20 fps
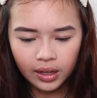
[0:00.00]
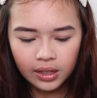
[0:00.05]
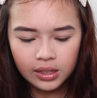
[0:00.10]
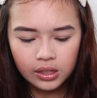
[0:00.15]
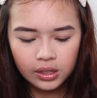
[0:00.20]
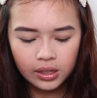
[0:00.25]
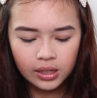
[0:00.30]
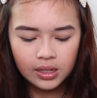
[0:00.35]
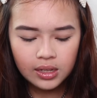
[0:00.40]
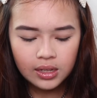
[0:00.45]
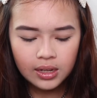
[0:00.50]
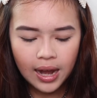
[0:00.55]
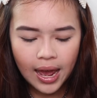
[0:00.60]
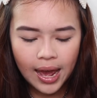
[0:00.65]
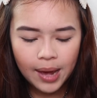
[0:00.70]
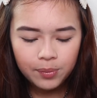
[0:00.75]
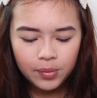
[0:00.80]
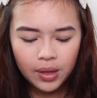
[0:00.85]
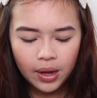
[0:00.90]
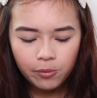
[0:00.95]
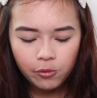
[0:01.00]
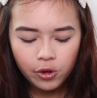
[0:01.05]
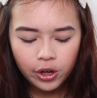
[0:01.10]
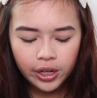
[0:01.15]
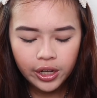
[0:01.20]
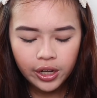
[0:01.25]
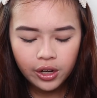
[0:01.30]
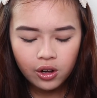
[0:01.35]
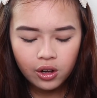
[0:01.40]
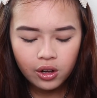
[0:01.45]
So this is an app that I'm
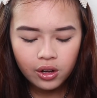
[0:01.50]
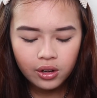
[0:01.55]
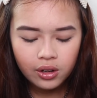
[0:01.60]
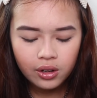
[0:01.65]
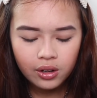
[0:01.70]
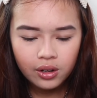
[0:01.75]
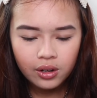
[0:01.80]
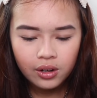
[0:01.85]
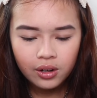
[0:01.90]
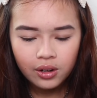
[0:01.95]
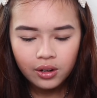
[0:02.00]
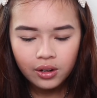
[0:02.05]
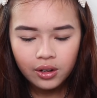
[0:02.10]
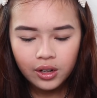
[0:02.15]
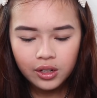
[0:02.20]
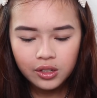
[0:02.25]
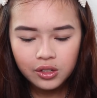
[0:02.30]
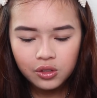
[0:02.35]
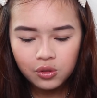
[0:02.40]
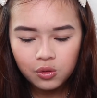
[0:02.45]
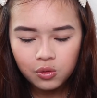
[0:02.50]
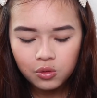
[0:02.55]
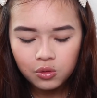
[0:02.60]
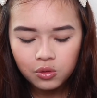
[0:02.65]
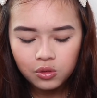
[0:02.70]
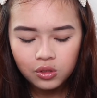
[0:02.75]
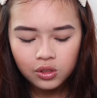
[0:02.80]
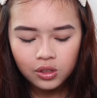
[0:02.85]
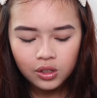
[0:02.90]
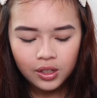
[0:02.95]
working on. It's so
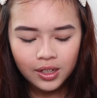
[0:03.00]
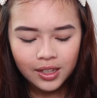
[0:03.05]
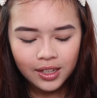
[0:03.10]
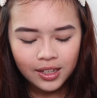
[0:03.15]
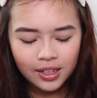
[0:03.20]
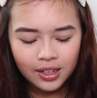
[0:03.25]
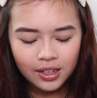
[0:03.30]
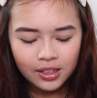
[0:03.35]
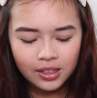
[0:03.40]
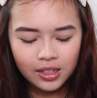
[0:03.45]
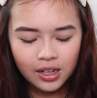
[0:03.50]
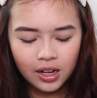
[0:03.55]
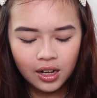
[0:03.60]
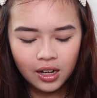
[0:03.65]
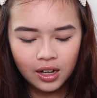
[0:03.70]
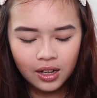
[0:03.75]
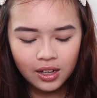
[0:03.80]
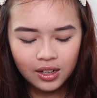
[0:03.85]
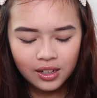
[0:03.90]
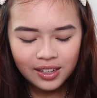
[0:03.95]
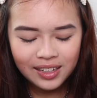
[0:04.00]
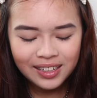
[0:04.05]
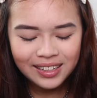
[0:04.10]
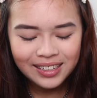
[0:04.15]
cool. Ta-da!